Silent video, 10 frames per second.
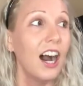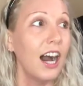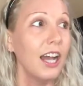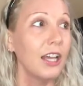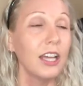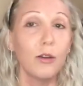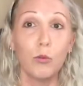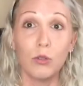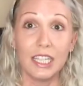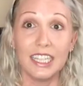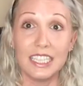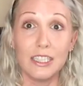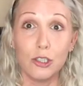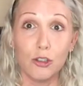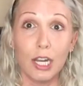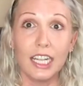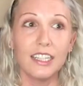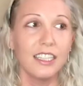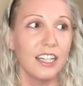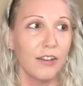I will get this strike
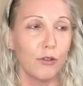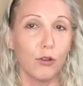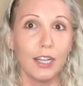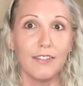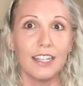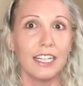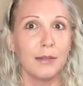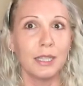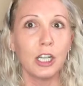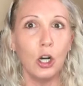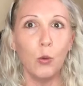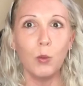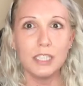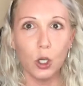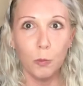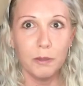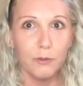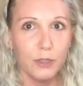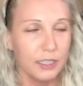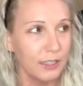of craving, and I'm like, oh, what's open
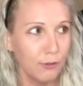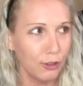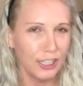for delivery?